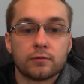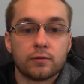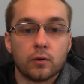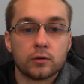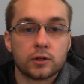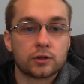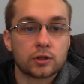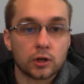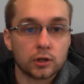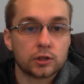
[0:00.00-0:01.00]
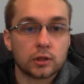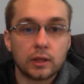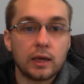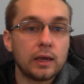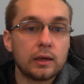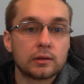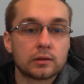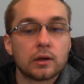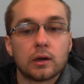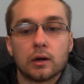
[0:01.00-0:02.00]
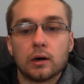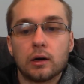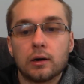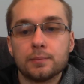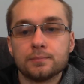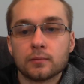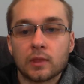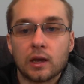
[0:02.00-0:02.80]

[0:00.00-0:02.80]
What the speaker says: to search leagues. And